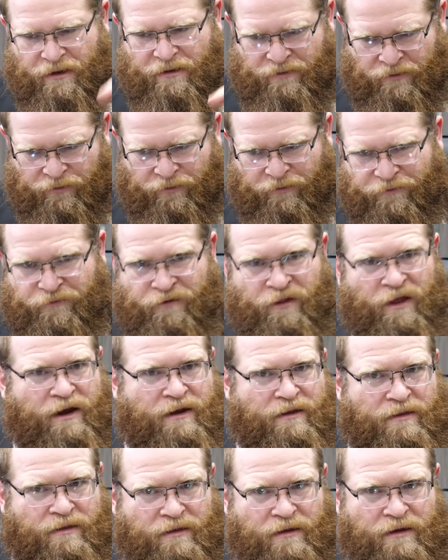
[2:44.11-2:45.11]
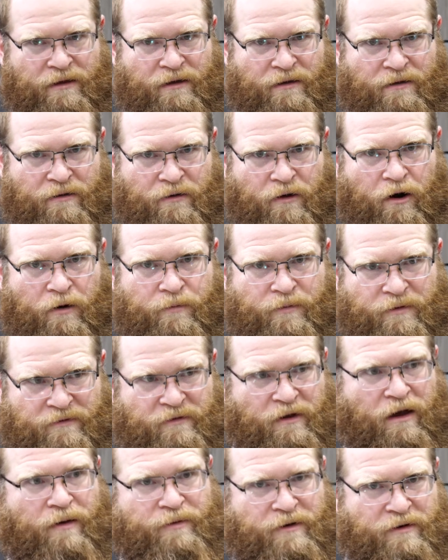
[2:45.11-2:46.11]
to reflect the carbon
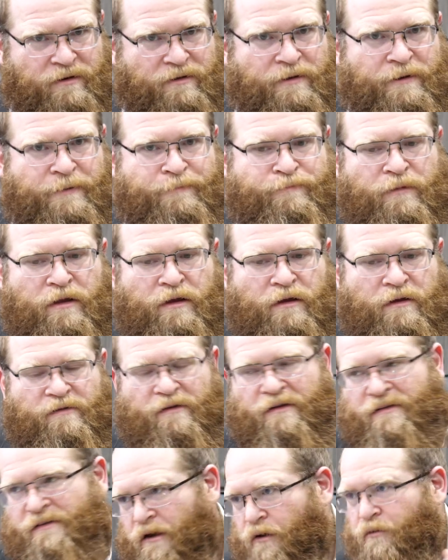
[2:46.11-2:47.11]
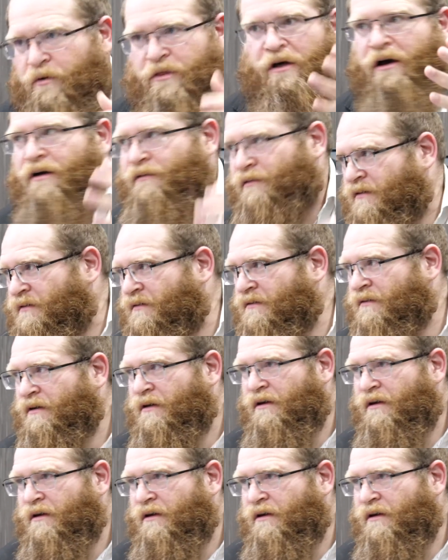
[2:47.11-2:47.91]
tamid? So let's go with avis.